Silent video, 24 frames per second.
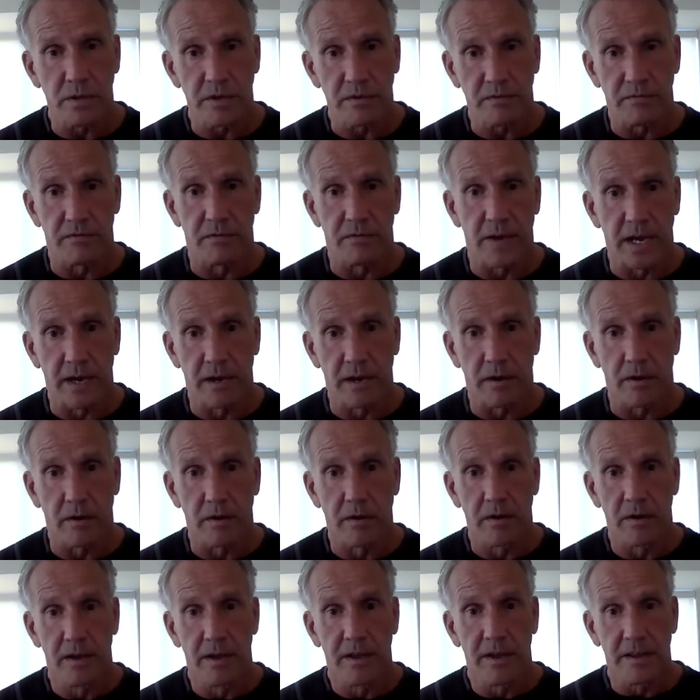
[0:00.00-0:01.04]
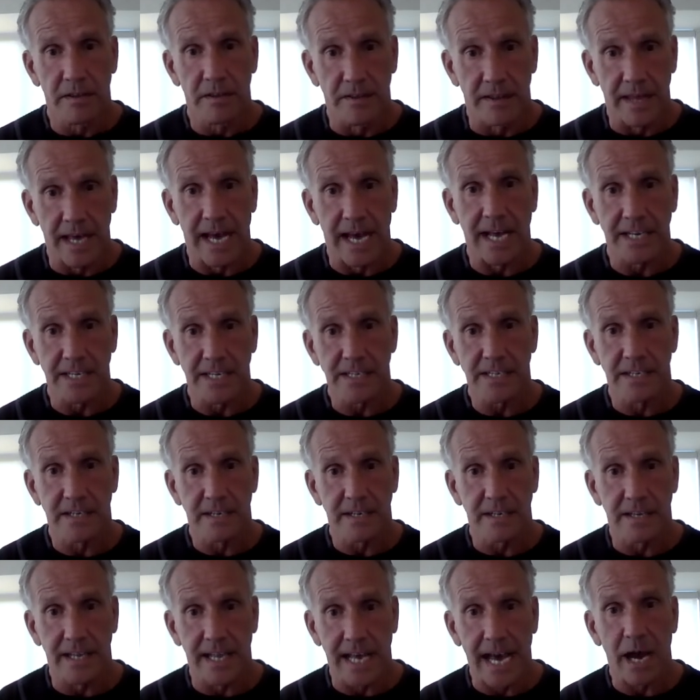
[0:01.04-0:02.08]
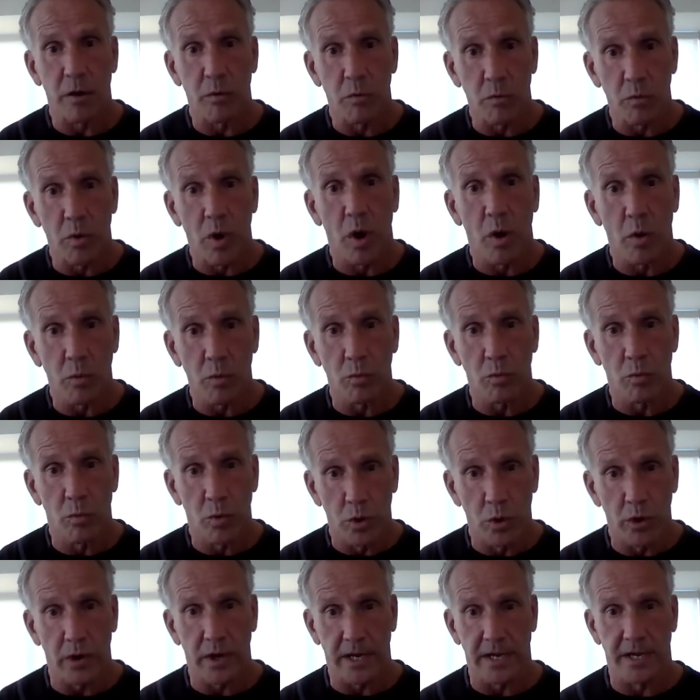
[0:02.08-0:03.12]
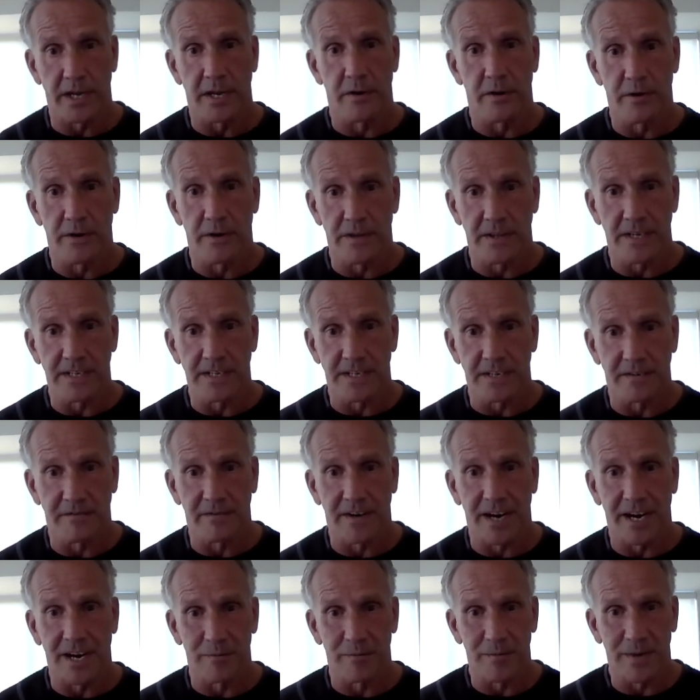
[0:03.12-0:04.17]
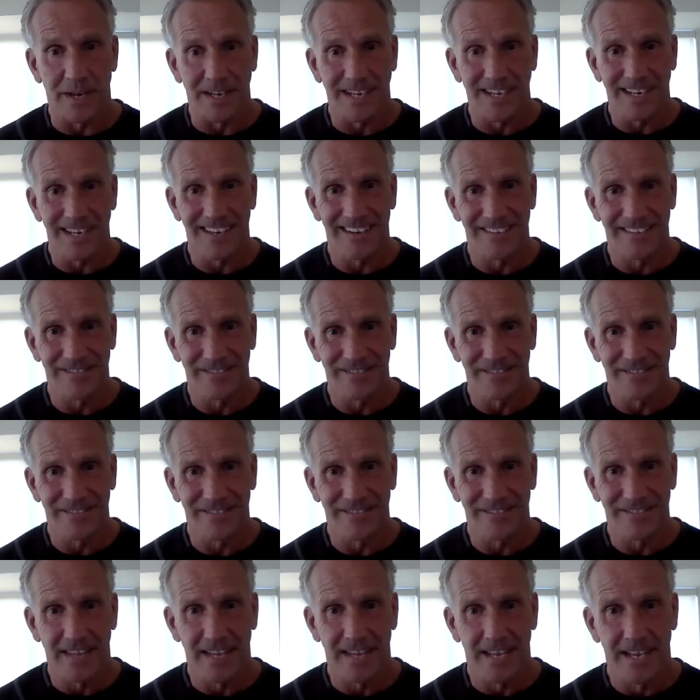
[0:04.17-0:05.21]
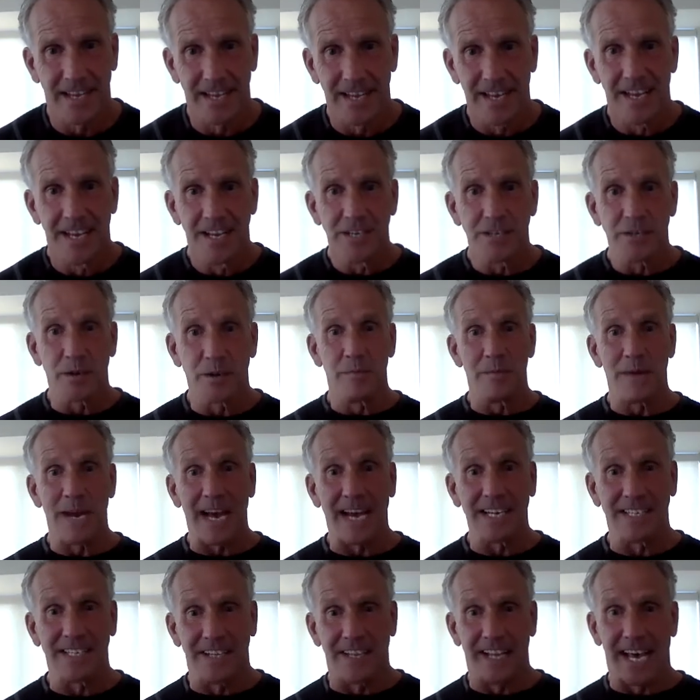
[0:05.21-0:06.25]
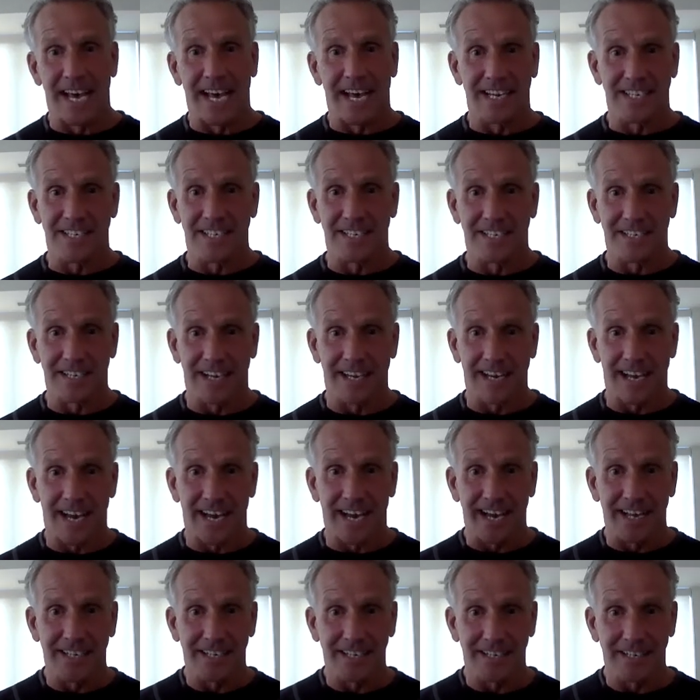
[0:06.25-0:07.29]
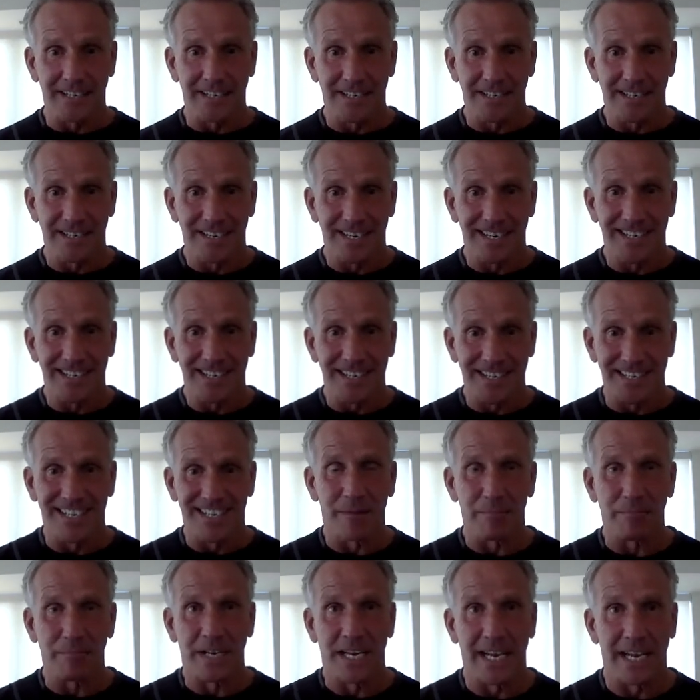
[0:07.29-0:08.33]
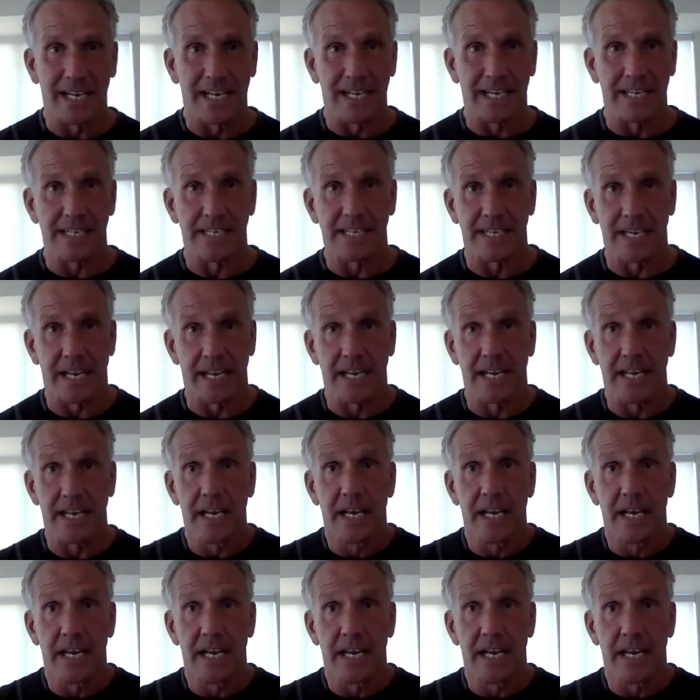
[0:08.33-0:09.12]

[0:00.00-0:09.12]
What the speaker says: fail. That won't work here in this environment. So imagine that. It's just like I had just stepped in and said,